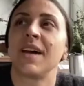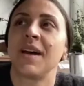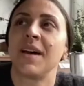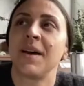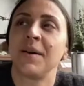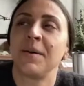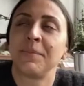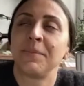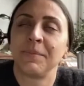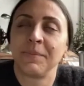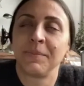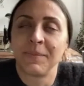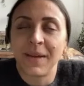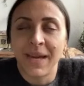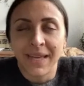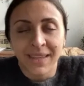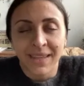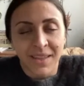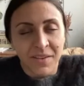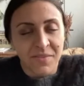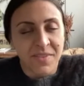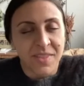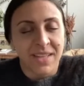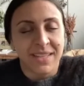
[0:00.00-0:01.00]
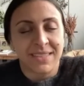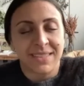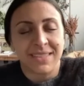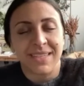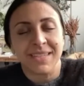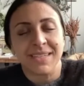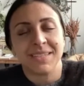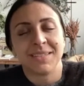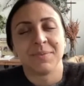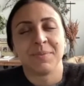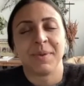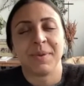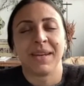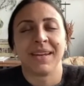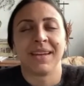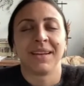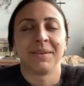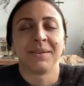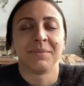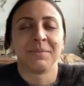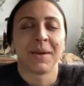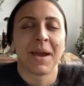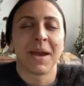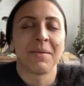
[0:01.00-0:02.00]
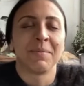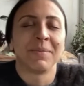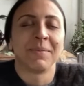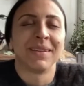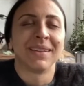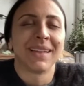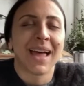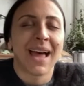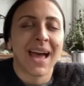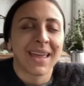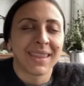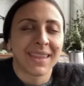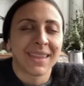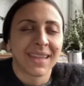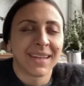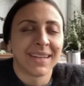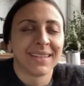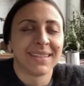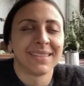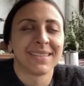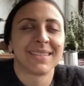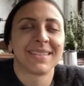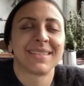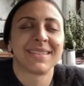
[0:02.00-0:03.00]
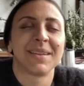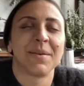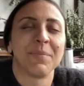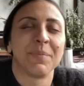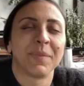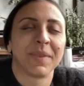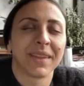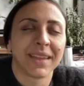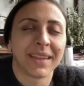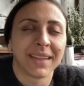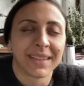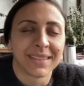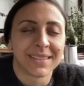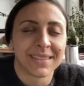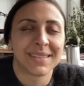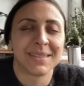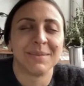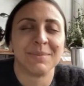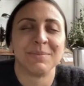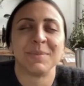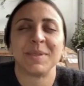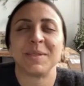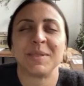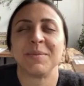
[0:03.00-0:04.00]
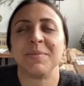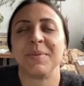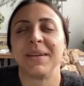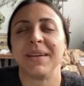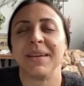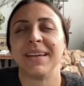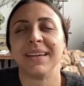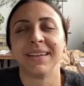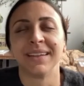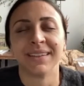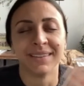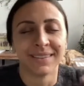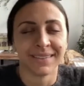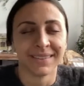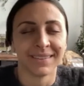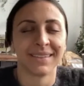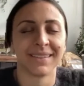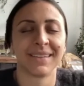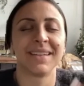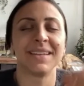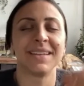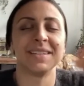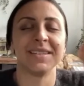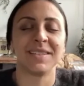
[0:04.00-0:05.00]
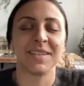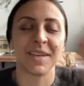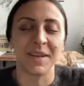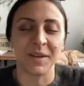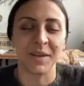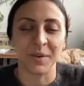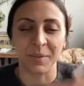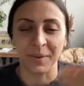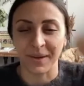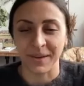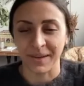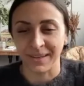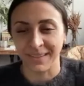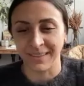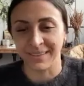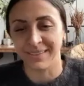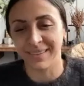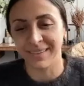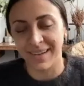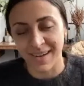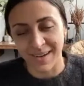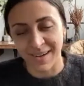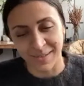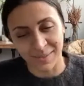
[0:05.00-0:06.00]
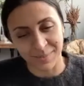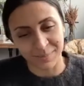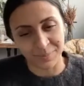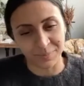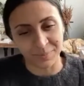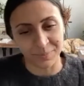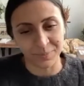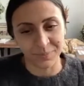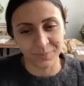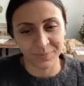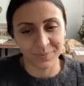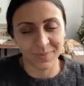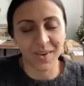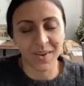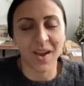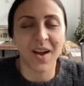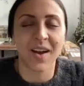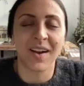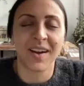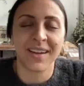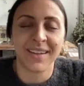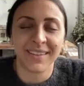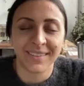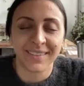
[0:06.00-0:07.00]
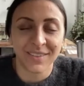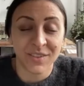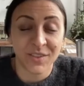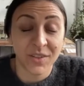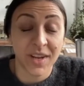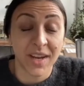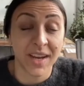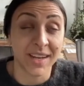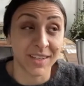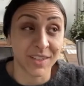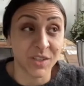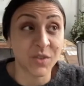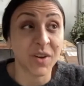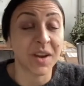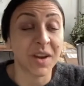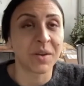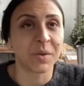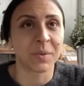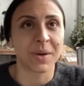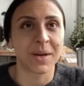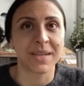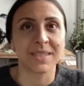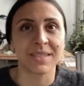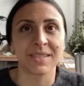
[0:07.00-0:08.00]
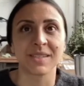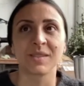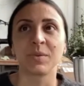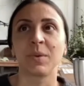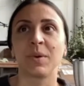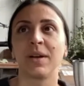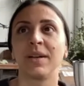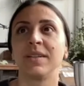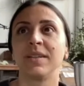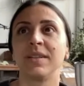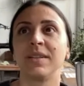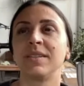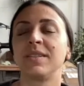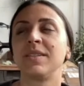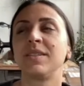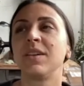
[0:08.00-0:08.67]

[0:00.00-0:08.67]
I love that sentiment. I'm glad that it's something that seems to be continuing on trend-wise as well.